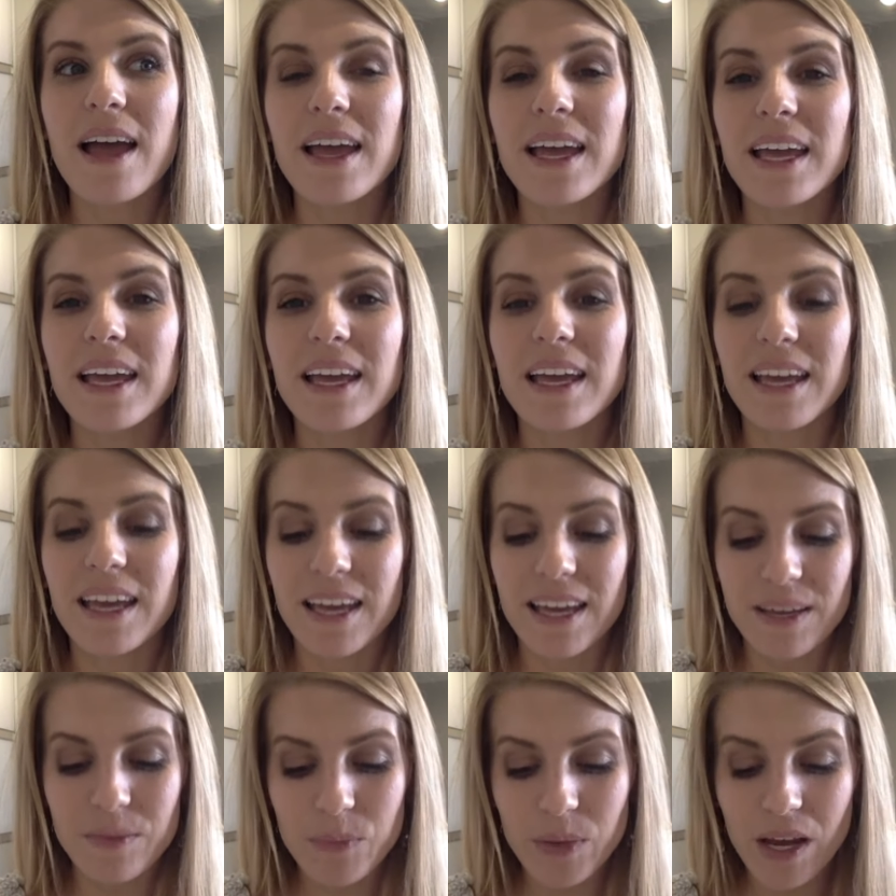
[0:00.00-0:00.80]

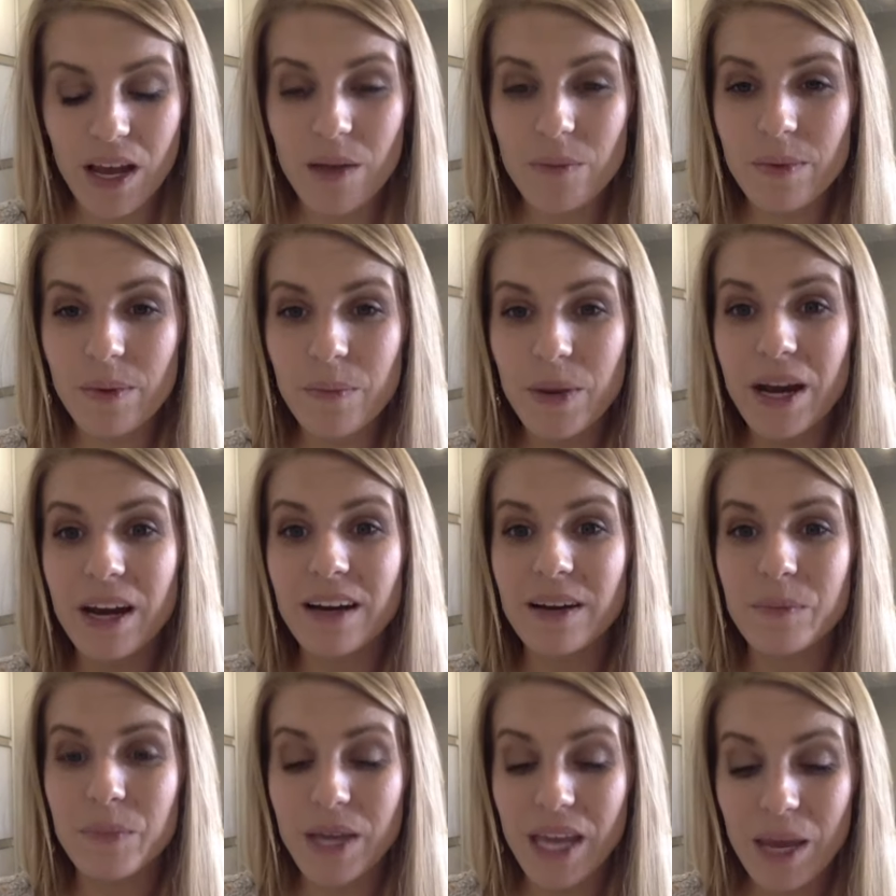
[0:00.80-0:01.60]
it became
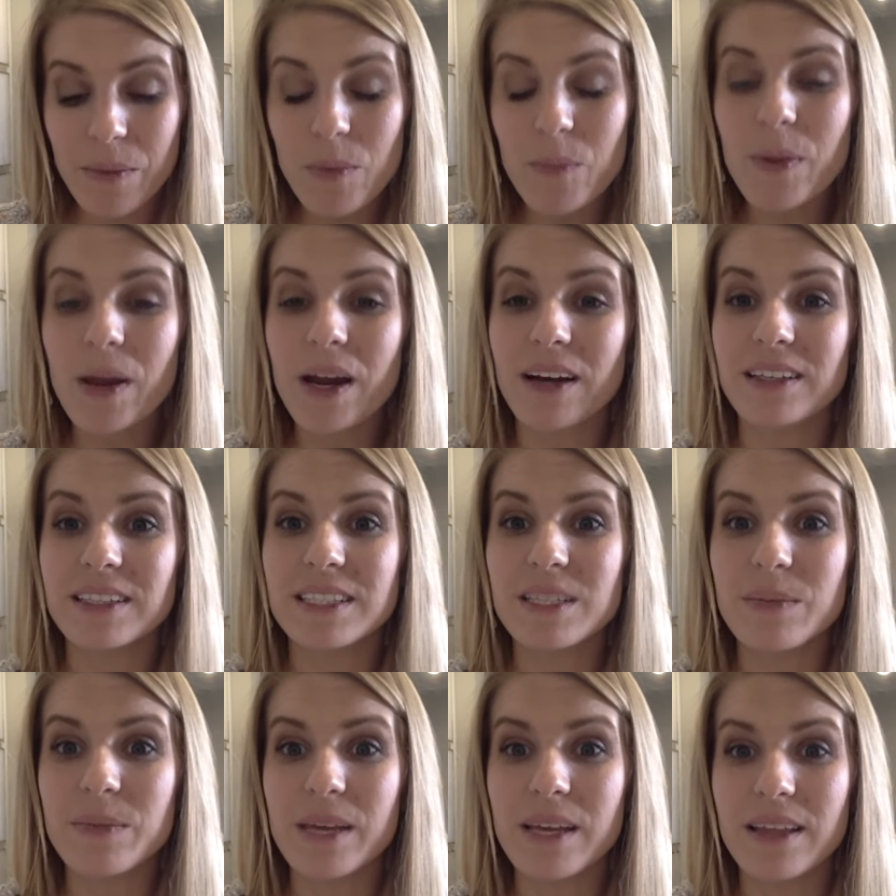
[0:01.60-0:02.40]
apparent
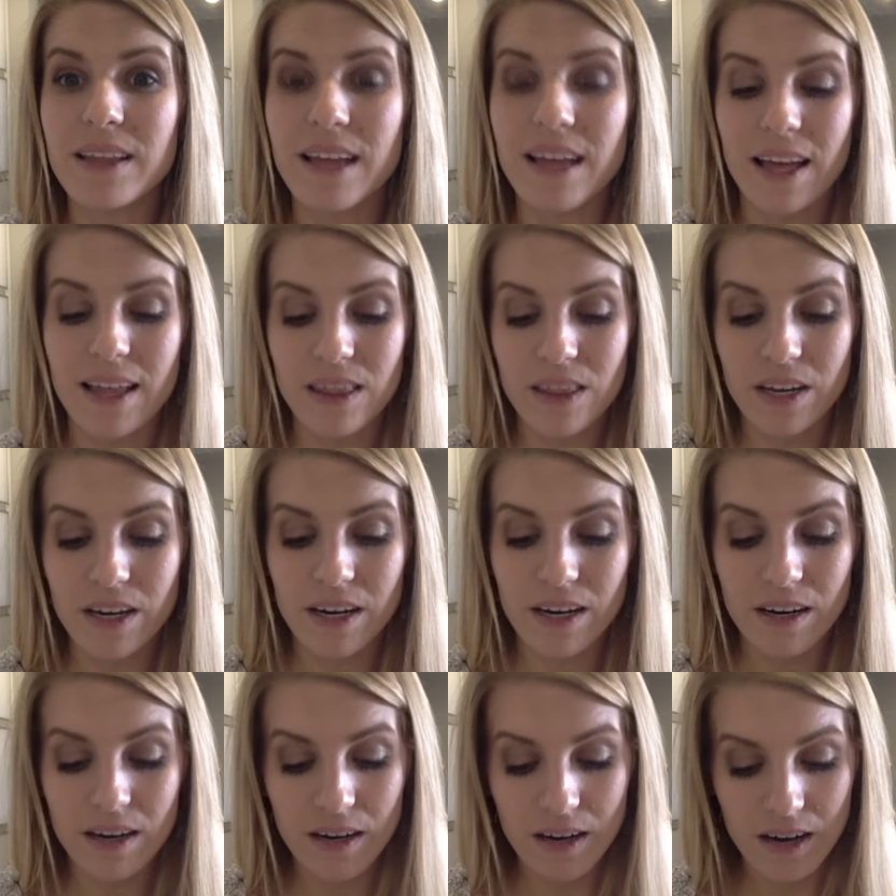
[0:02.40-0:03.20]
to me that
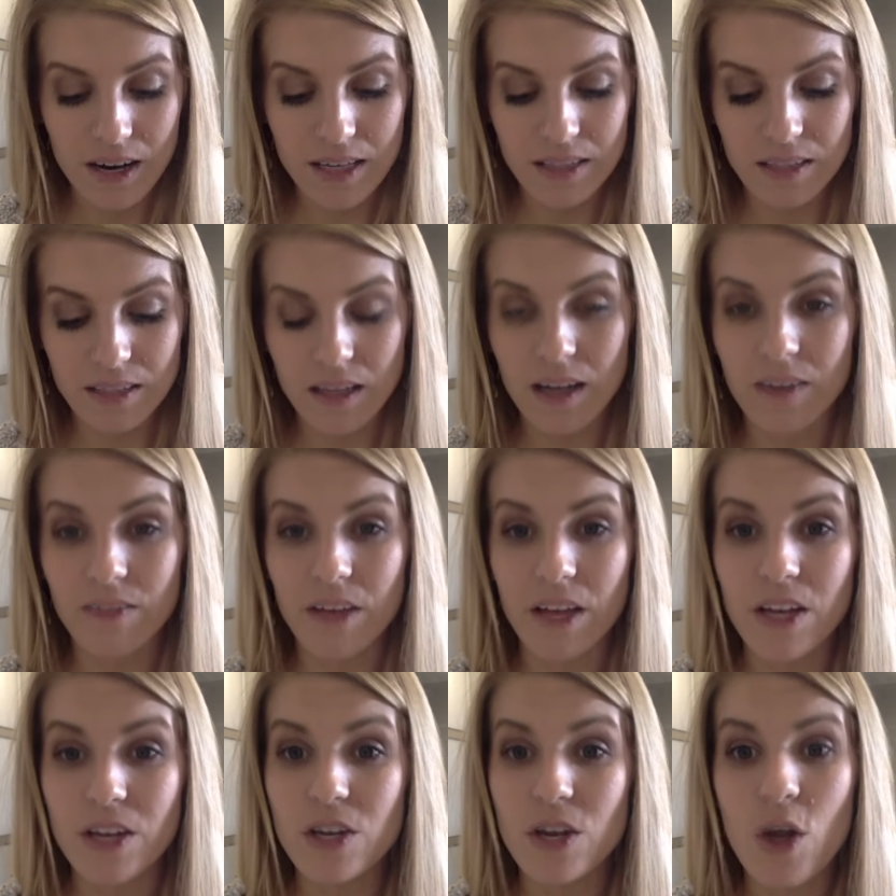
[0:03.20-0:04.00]
there is a lot of
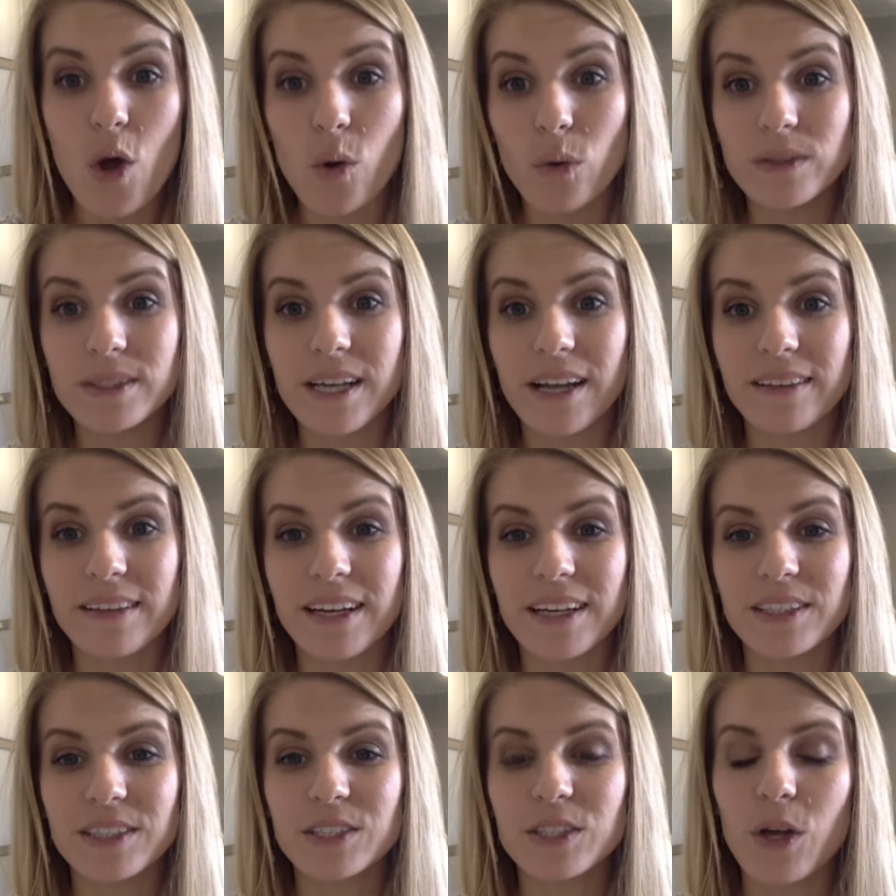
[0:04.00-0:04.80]
unknowns out
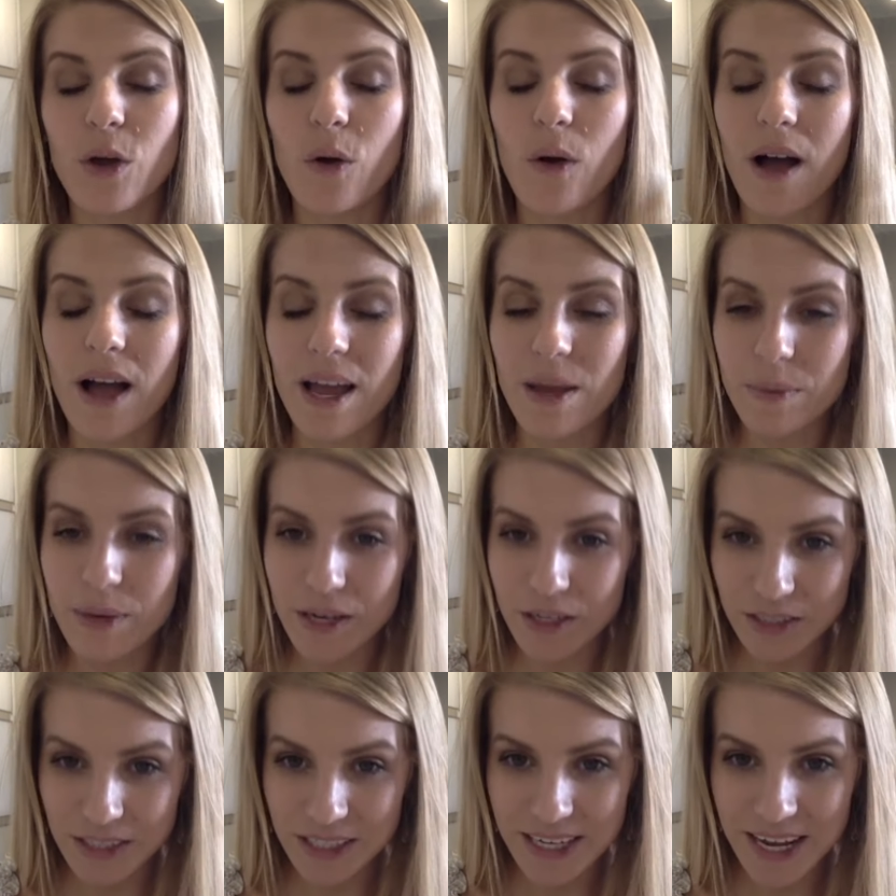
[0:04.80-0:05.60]
there. So I'm
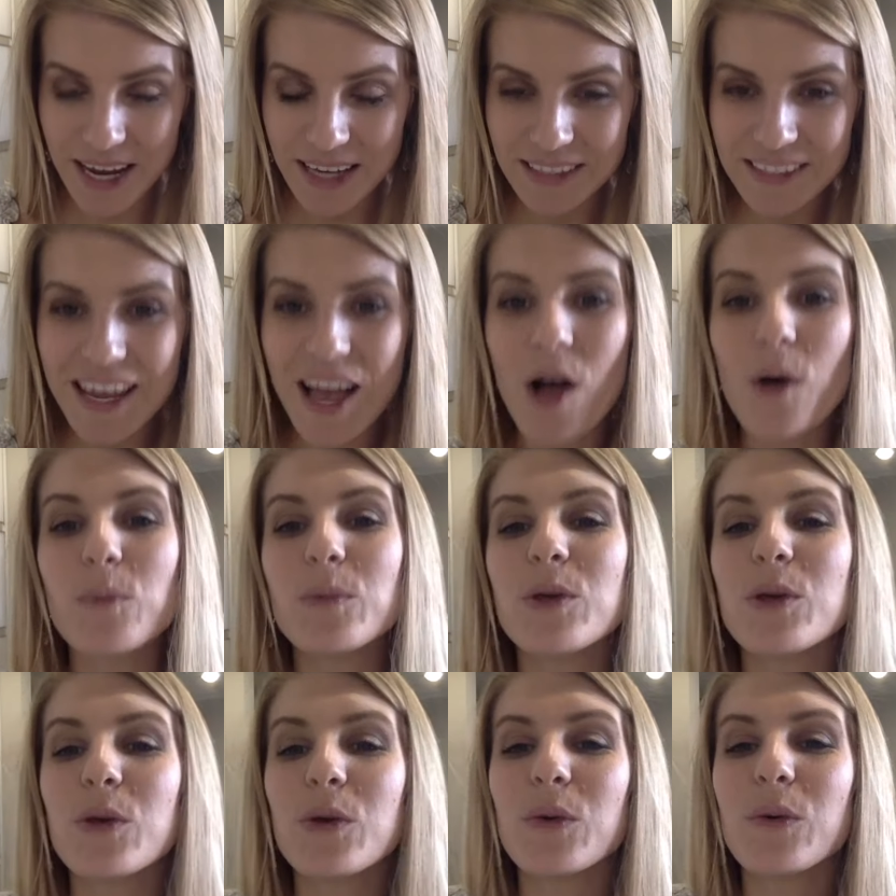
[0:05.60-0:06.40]
here today to help
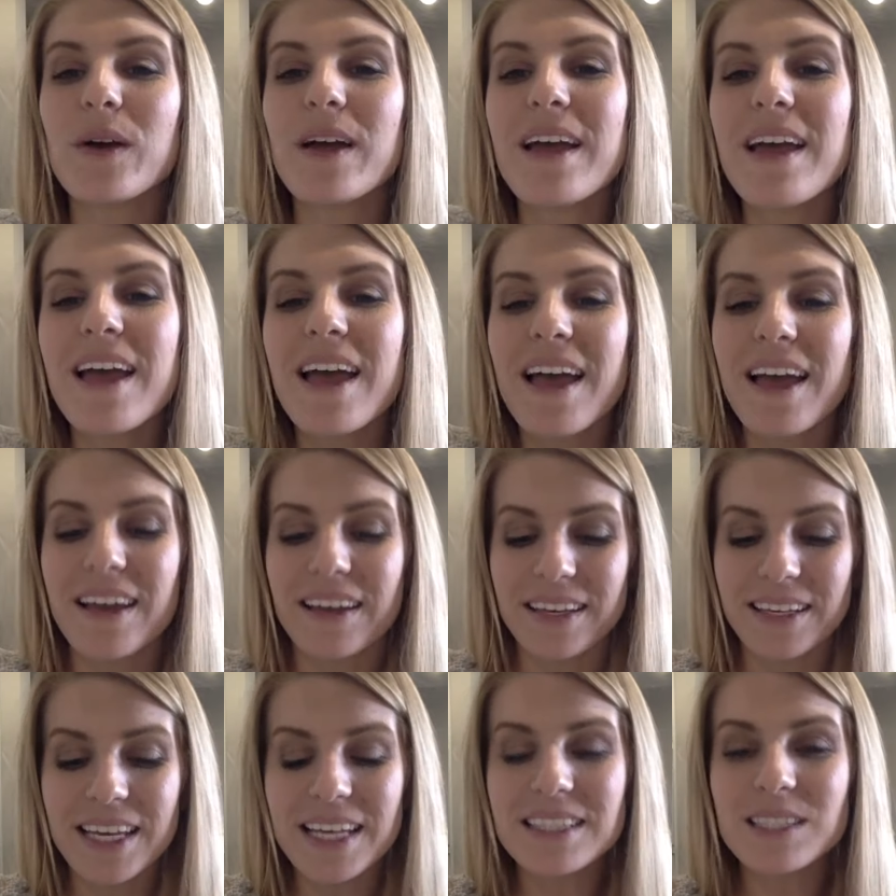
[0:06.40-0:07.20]
you
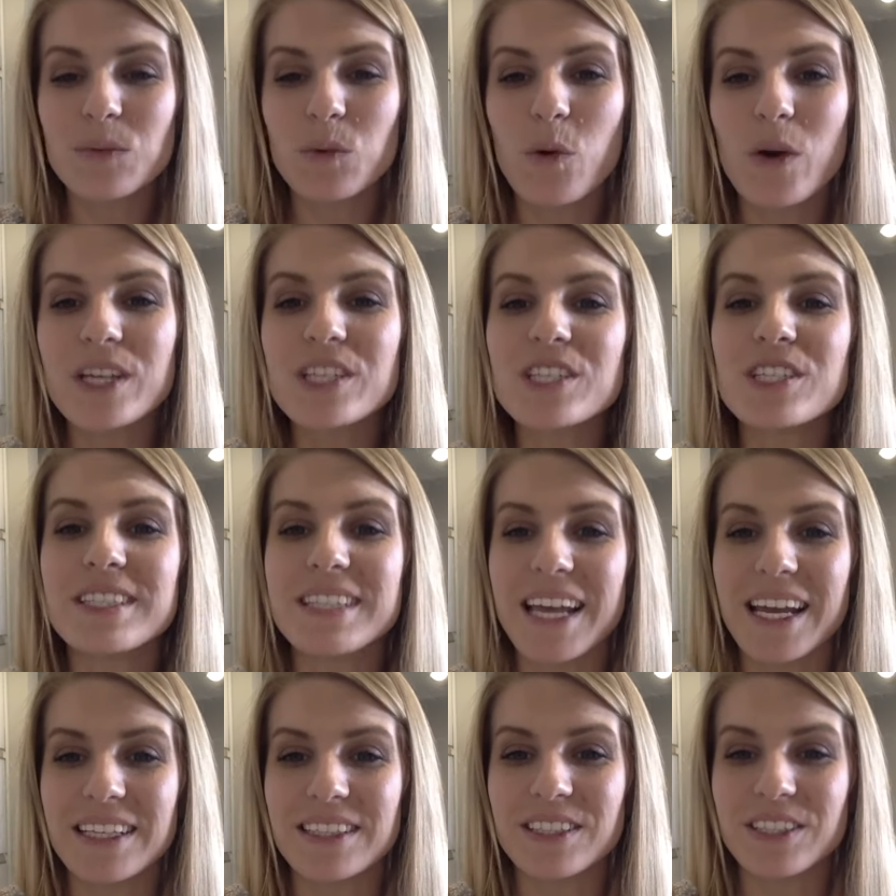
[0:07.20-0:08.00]
get some questions
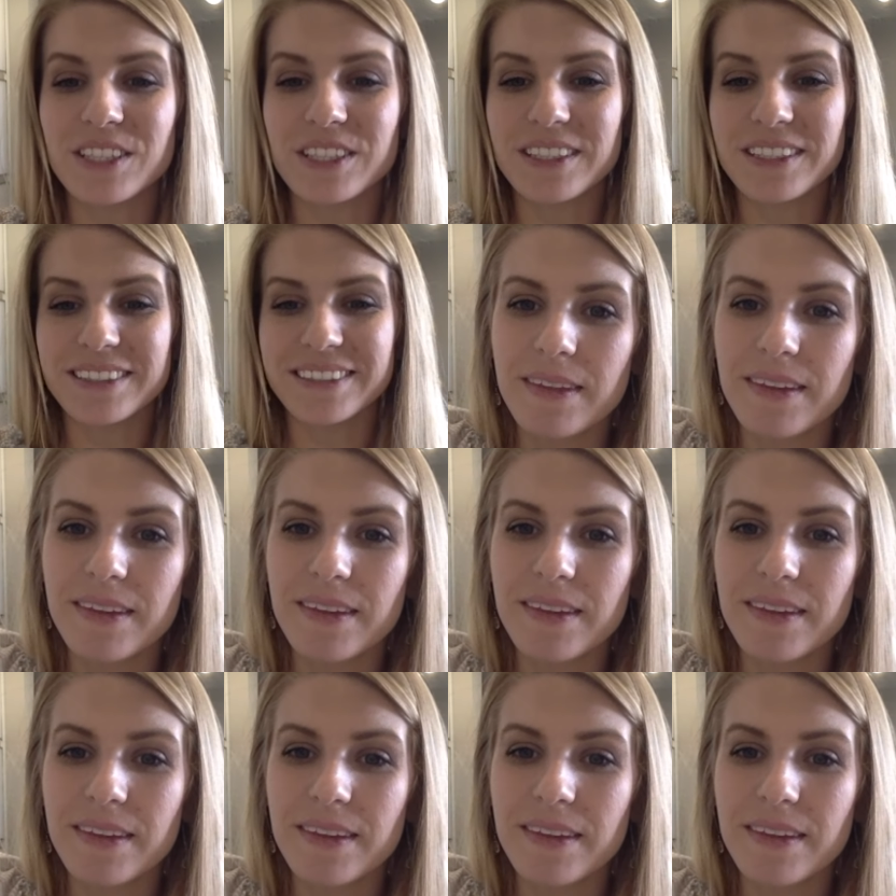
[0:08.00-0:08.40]
answered.